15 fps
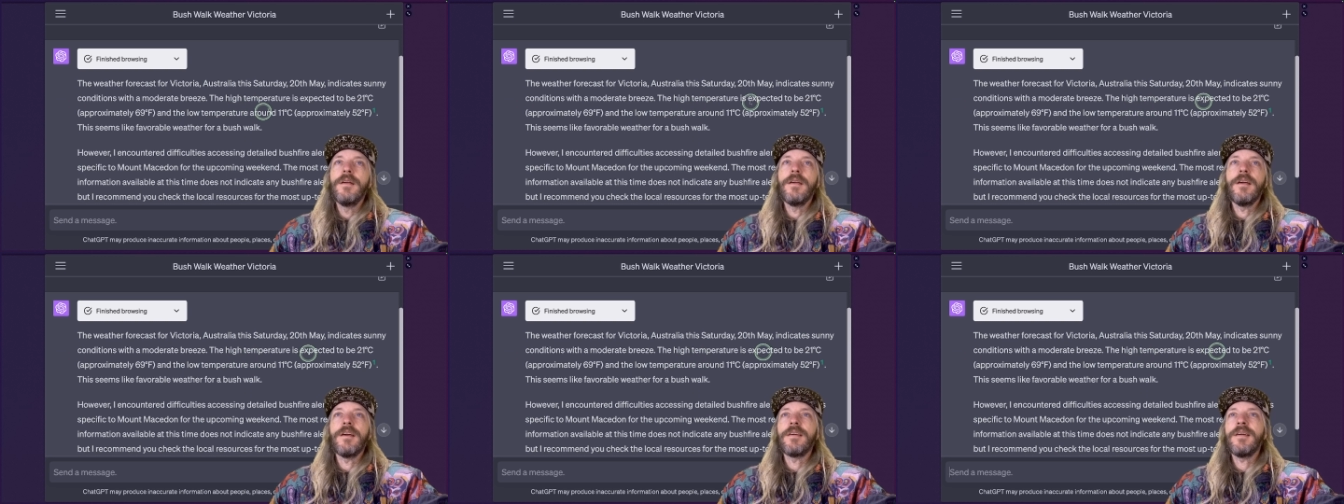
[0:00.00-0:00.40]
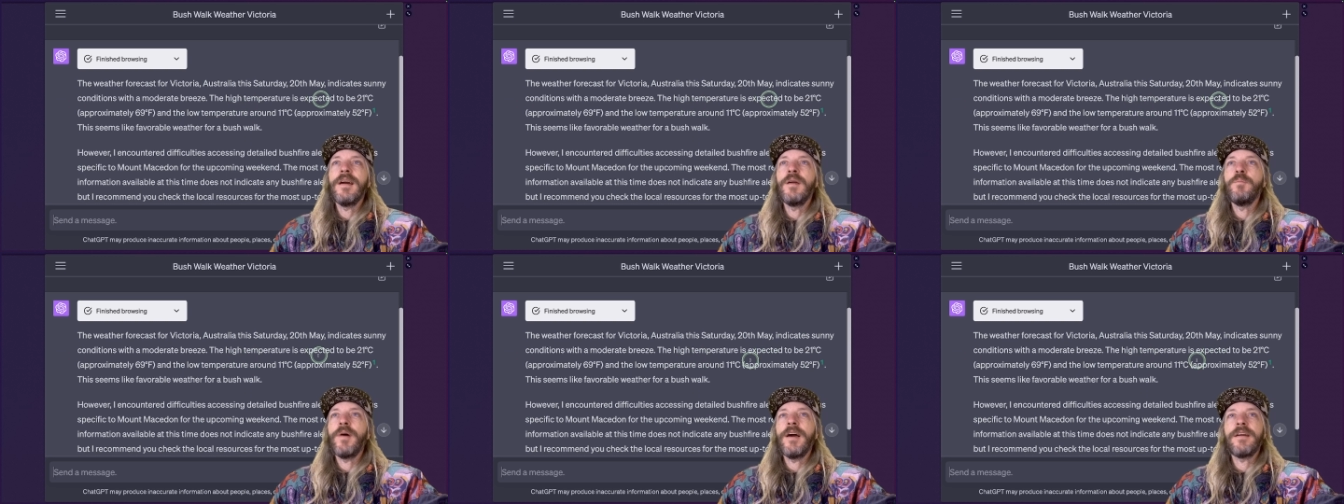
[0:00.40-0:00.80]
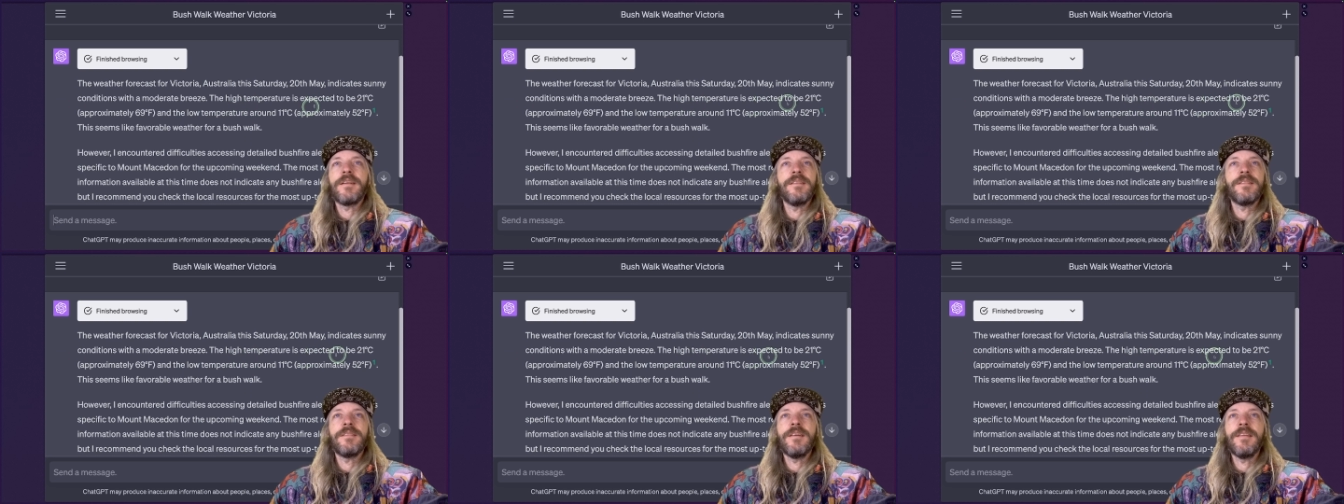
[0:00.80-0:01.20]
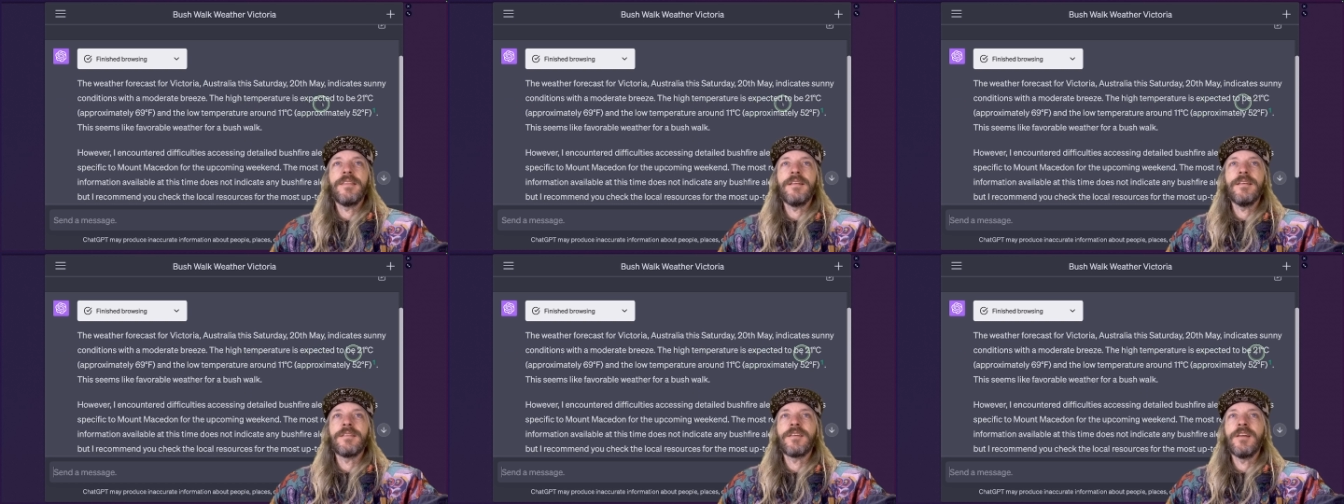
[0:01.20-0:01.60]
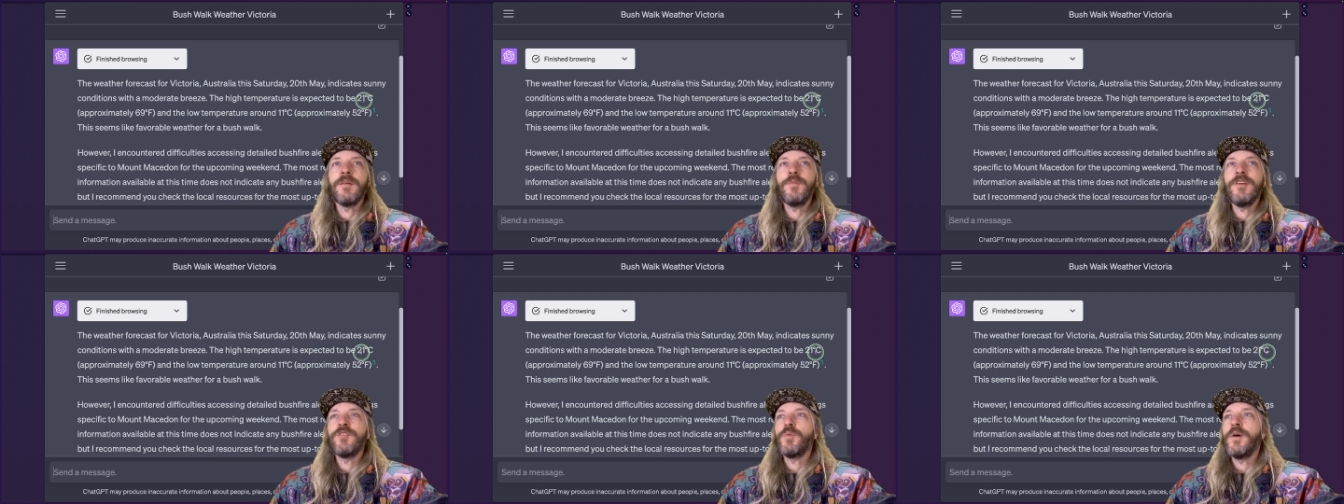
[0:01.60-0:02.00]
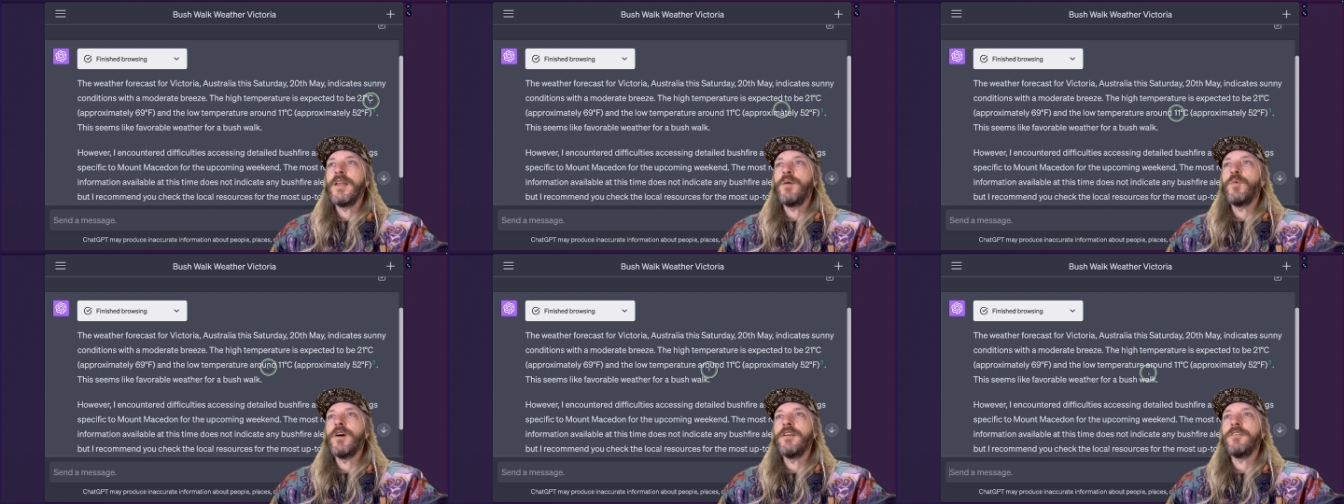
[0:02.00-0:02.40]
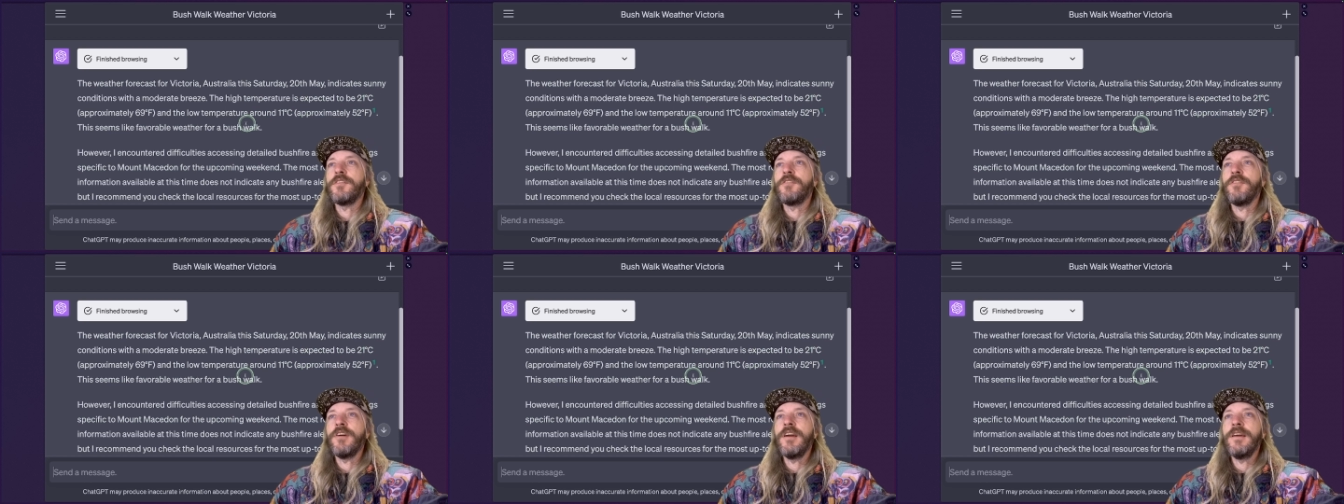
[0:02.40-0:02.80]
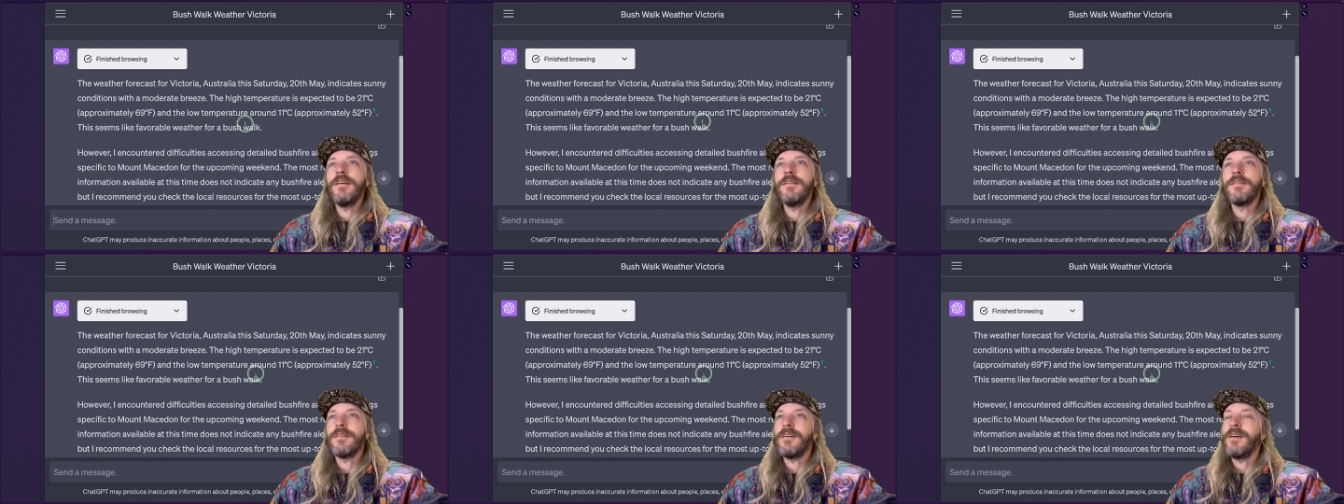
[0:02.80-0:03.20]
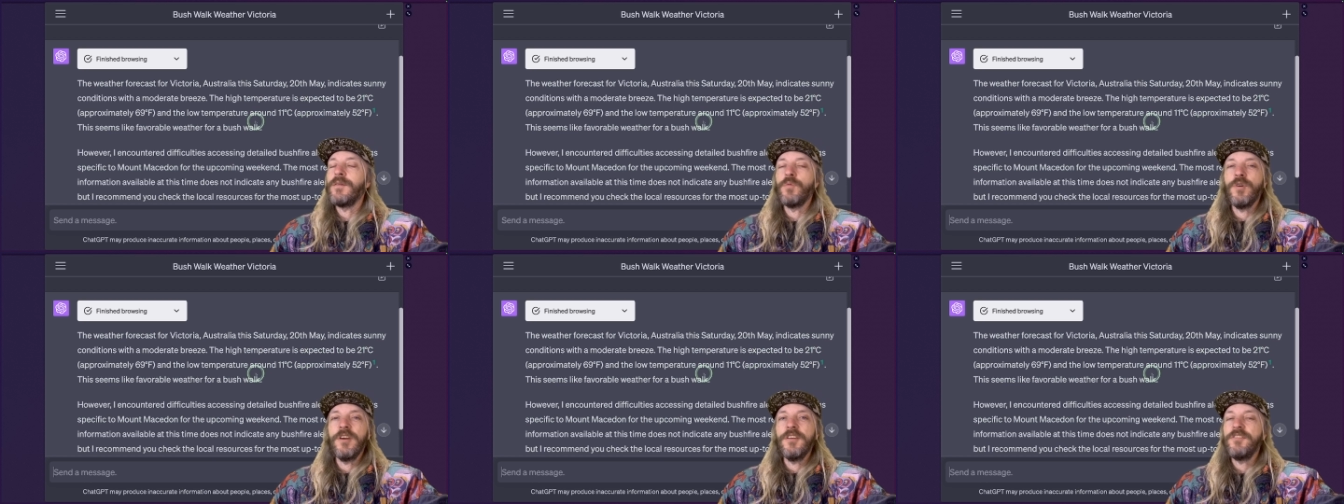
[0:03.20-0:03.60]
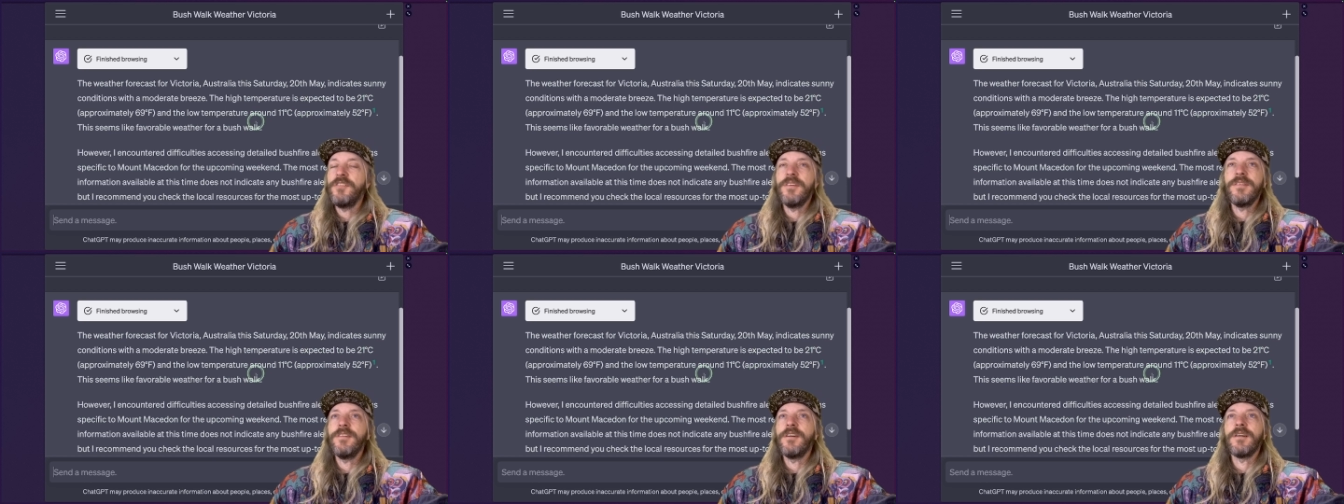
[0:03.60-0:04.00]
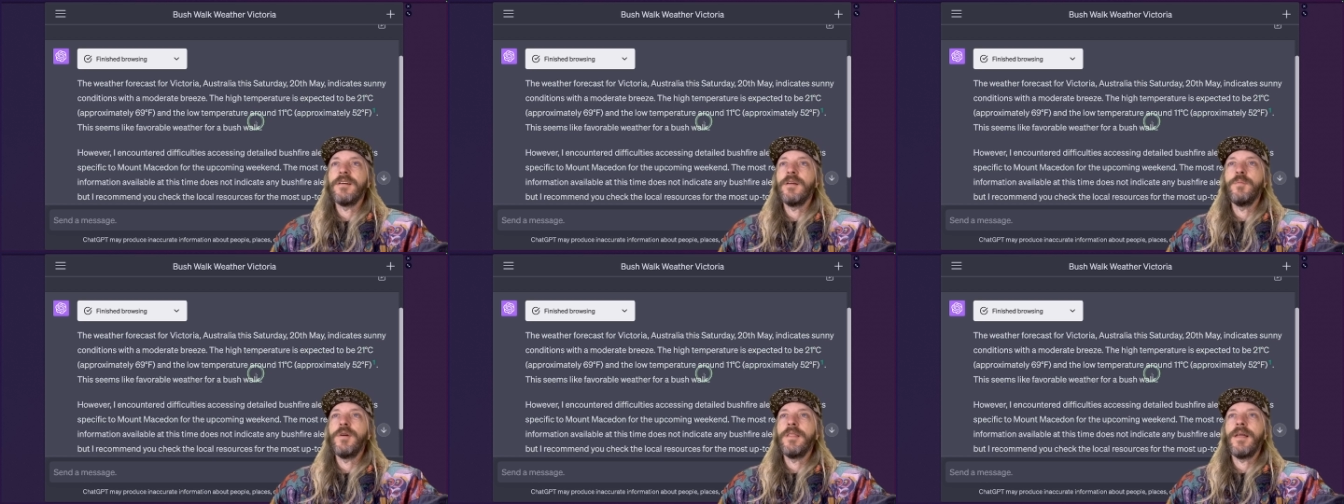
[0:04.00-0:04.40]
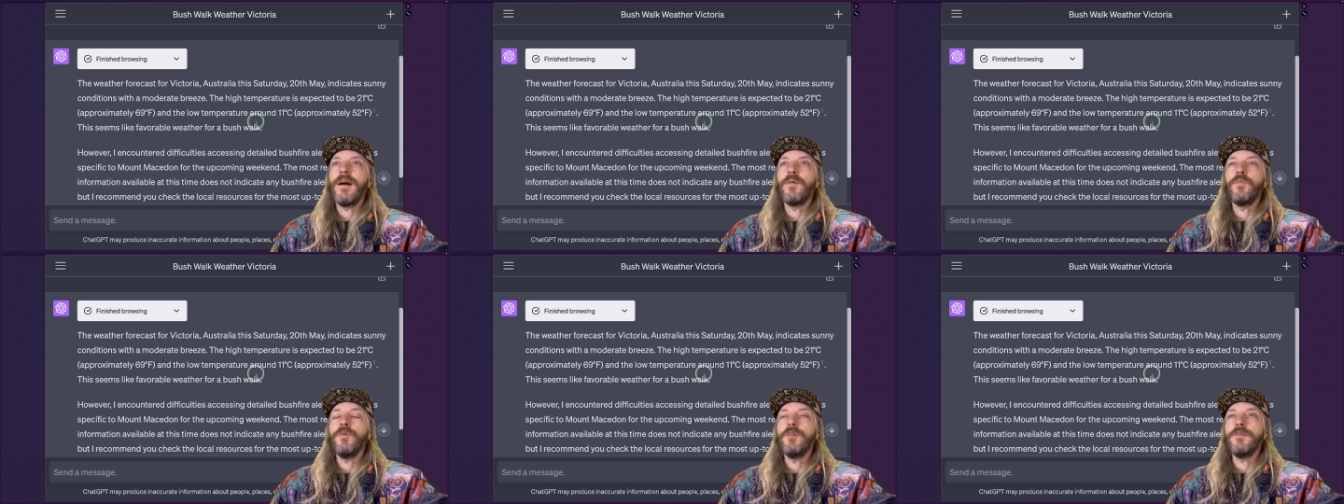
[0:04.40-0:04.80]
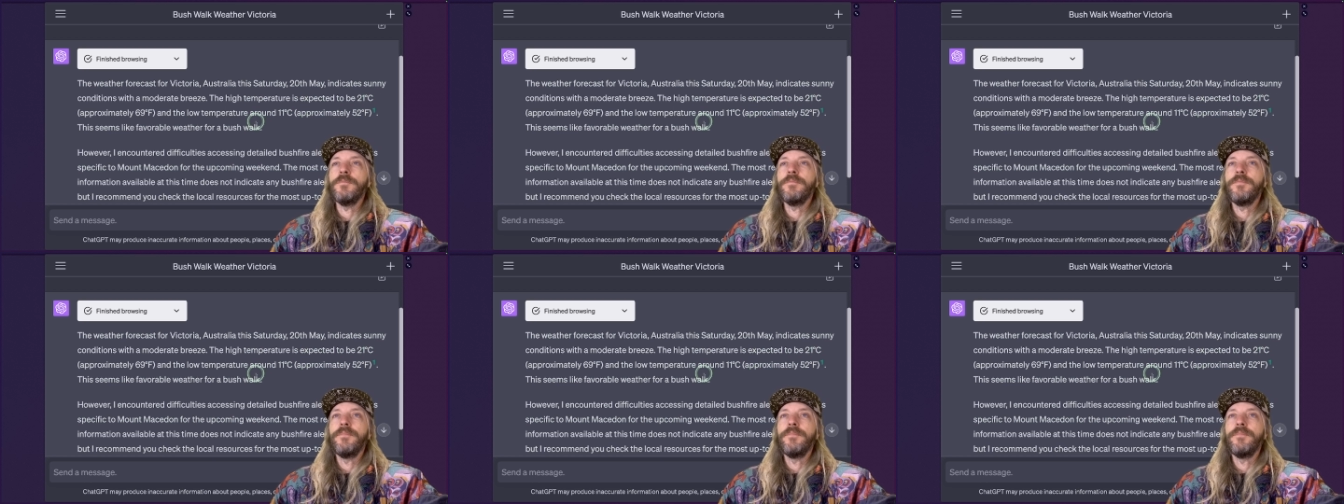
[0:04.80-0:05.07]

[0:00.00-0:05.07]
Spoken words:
It came back and said that it's going to be 21 degrees. I wish. It's not going to be that warm.